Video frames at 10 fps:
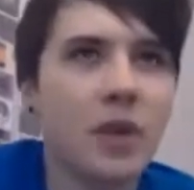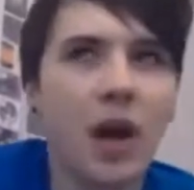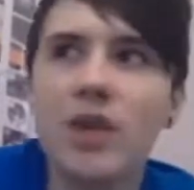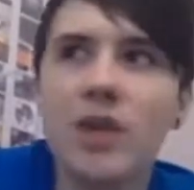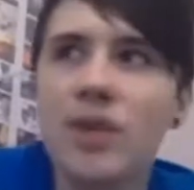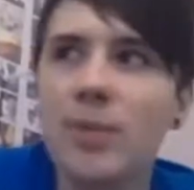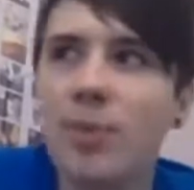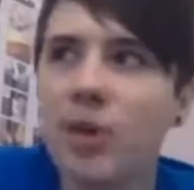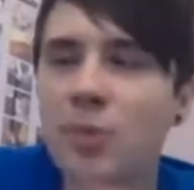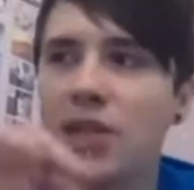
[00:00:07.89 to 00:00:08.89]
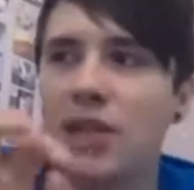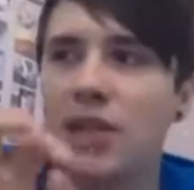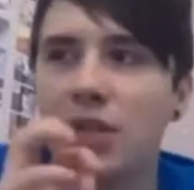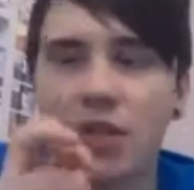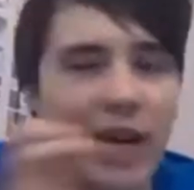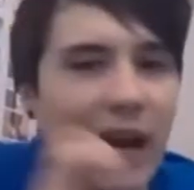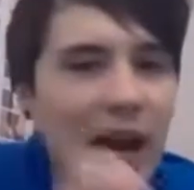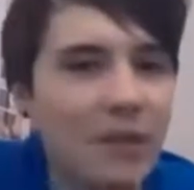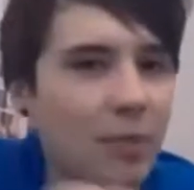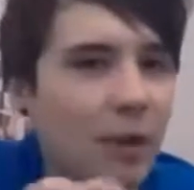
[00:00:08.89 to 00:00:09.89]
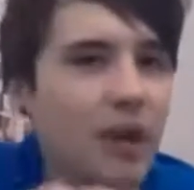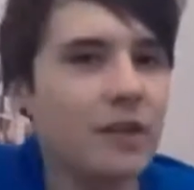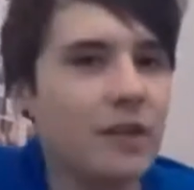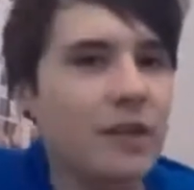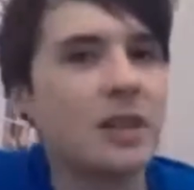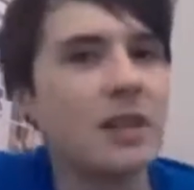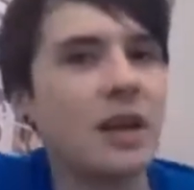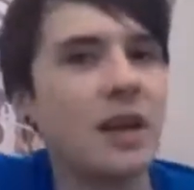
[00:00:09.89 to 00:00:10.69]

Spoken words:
I usually brush my teeth straight after breakfast.